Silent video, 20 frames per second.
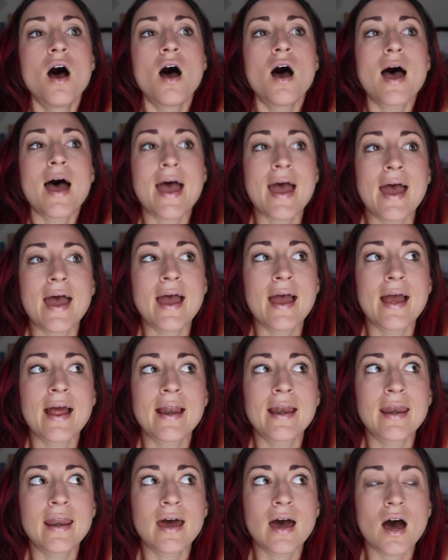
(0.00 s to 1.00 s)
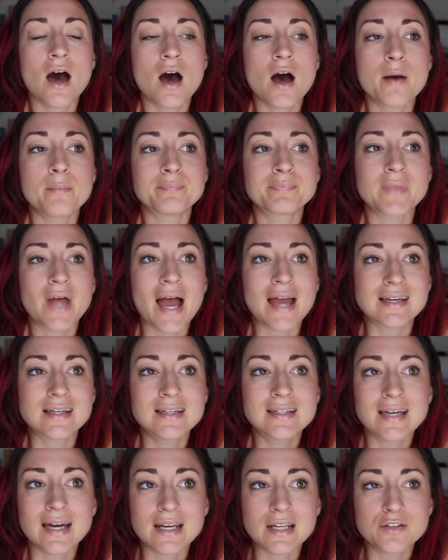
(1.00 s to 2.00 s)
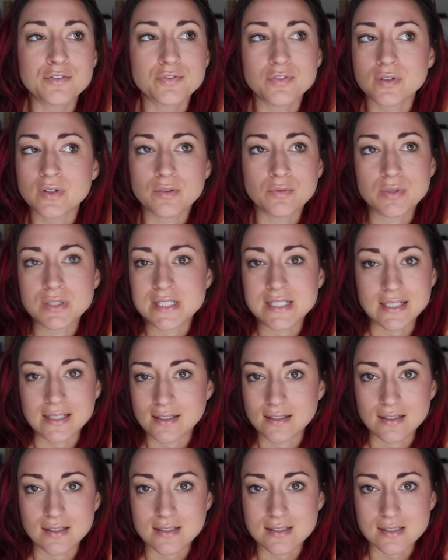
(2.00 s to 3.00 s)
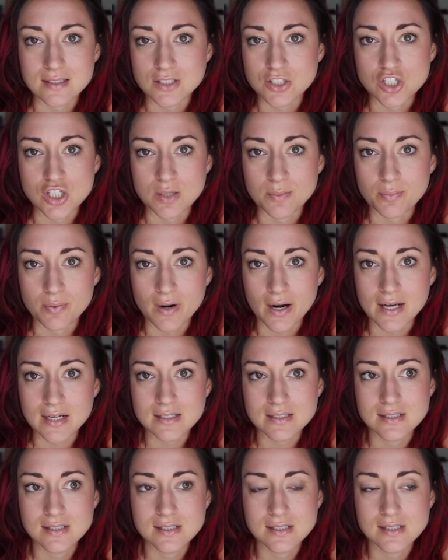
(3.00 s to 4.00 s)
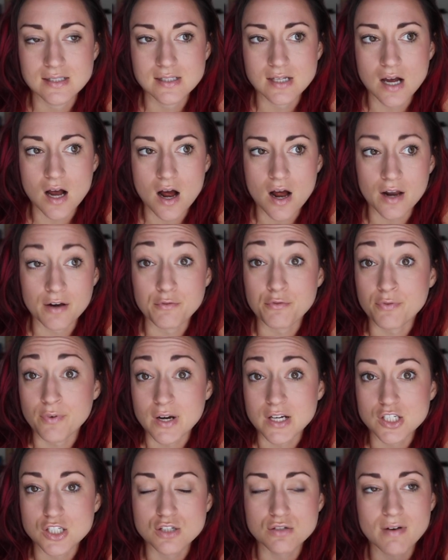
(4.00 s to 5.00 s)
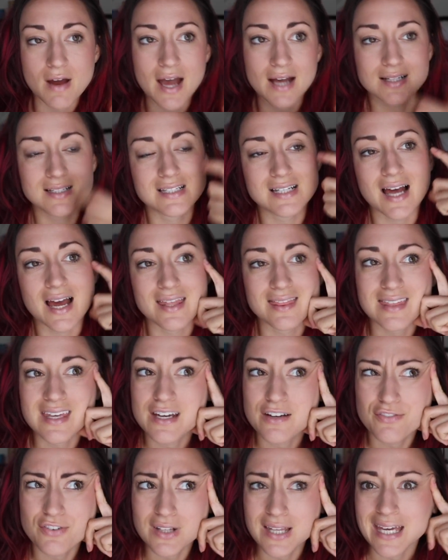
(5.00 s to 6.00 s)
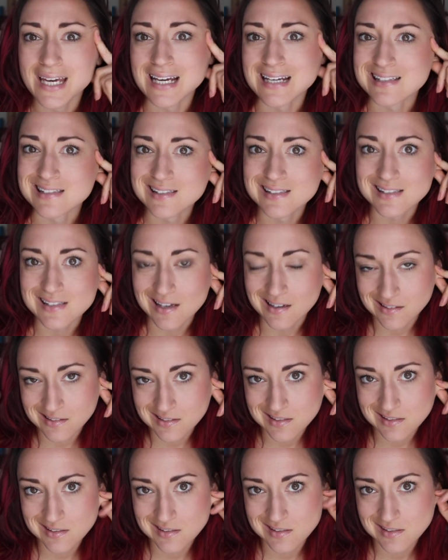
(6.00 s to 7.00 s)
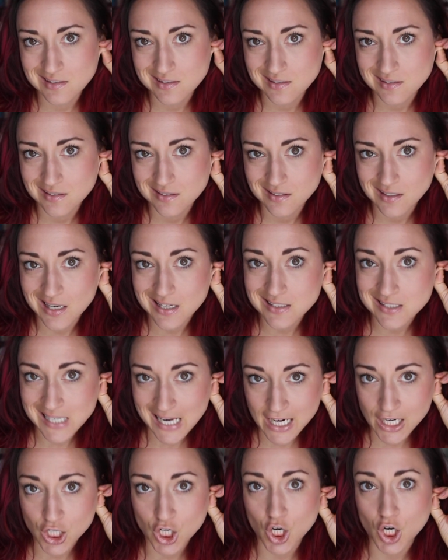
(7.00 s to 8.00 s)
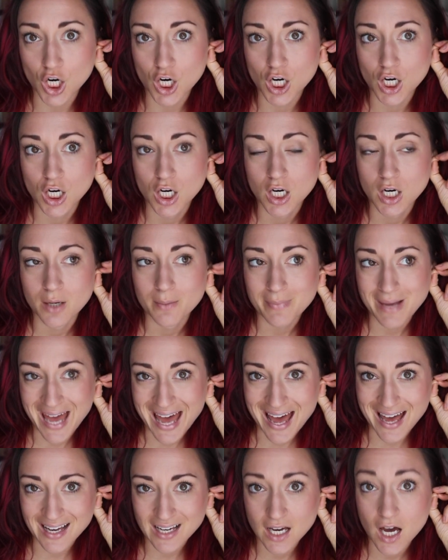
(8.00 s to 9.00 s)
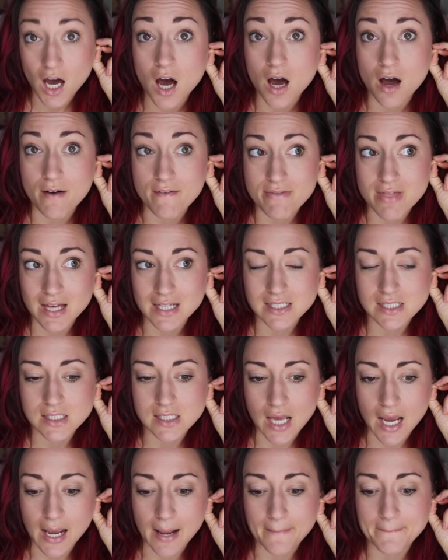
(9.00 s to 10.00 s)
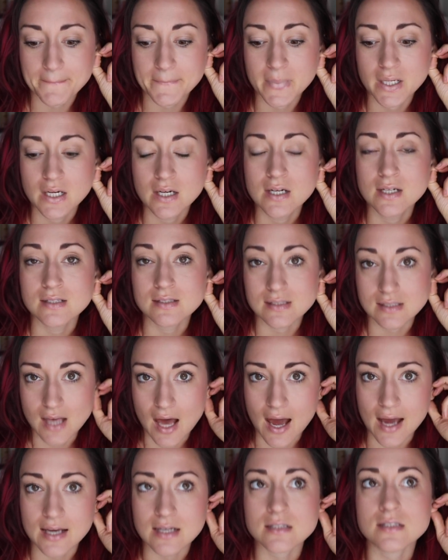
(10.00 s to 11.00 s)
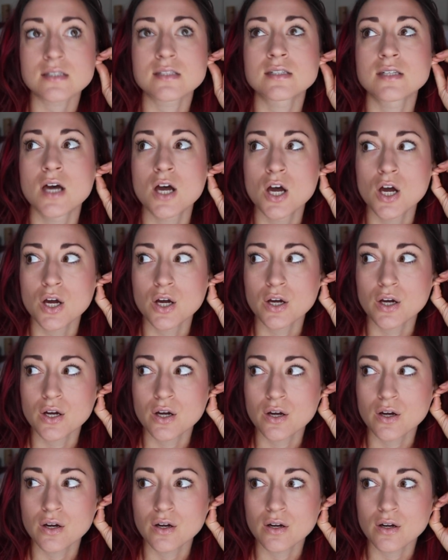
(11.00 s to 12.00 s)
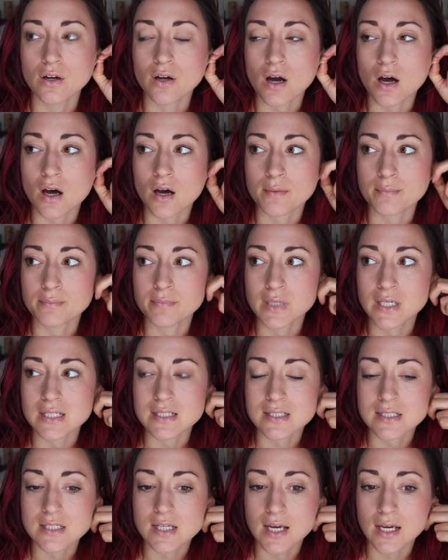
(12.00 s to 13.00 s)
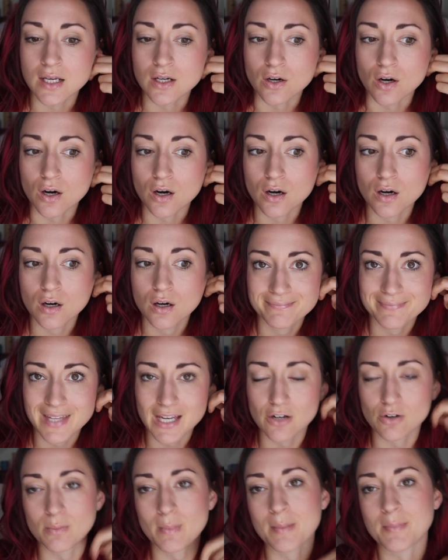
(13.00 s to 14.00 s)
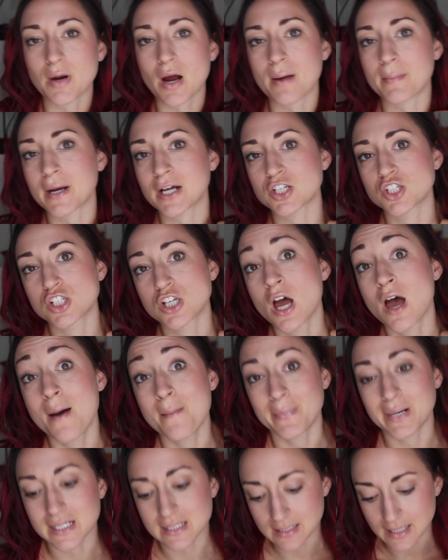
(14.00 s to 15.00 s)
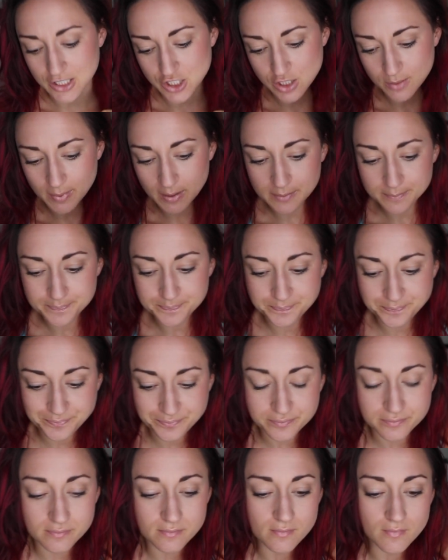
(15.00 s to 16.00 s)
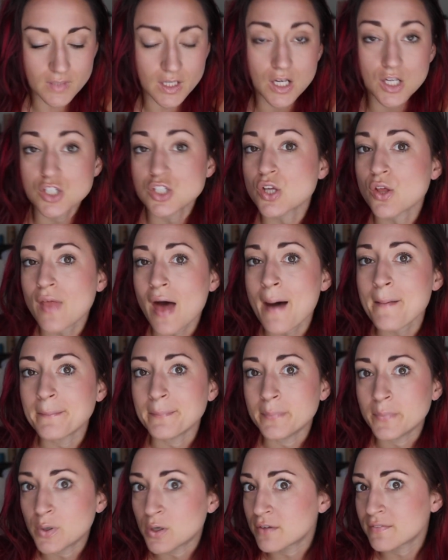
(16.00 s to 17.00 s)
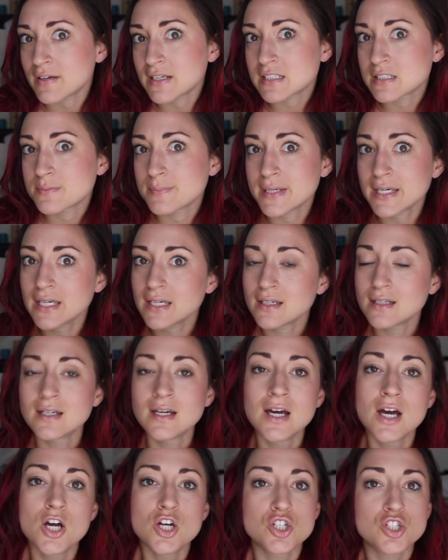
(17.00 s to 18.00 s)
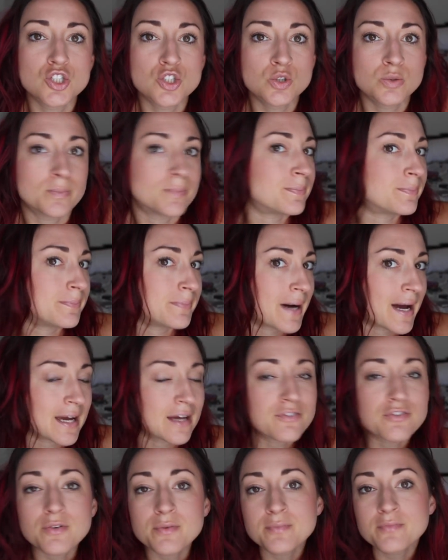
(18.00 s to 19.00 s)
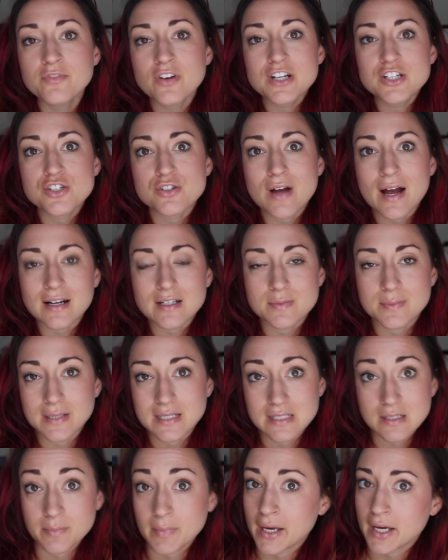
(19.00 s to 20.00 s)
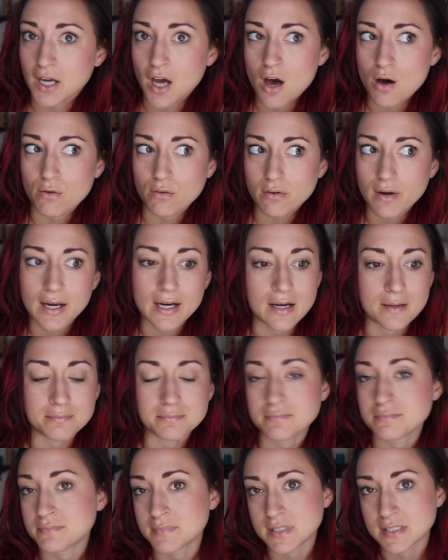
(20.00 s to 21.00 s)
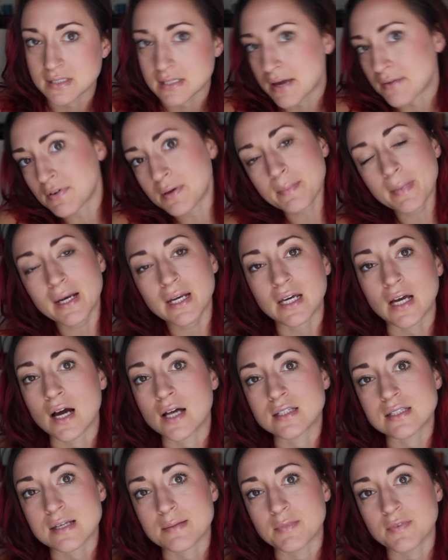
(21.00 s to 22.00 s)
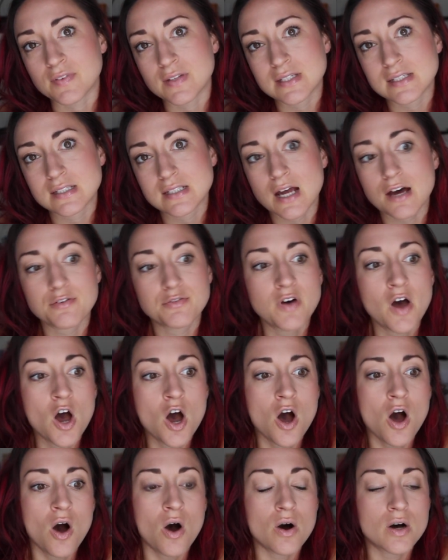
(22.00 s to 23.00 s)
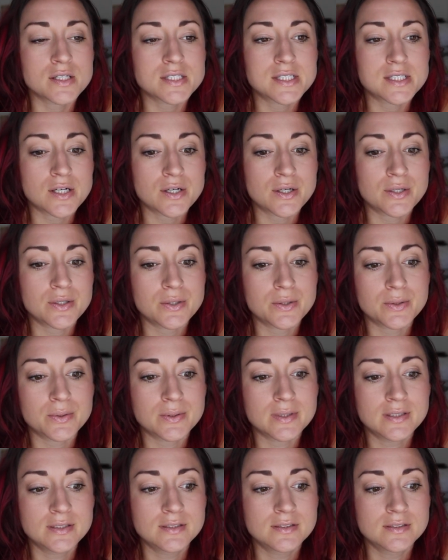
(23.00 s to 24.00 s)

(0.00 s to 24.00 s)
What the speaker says: And I can get it for a ridiculously cheap price on Fresh Direct. I think for like a 6 container pack of that same size container. I don't remember how much, but it's a lot cheaper. So that motivates me to buy it from Fresh Direct, because I'm like, oh great, I'm saving money on some of this stuff. Also,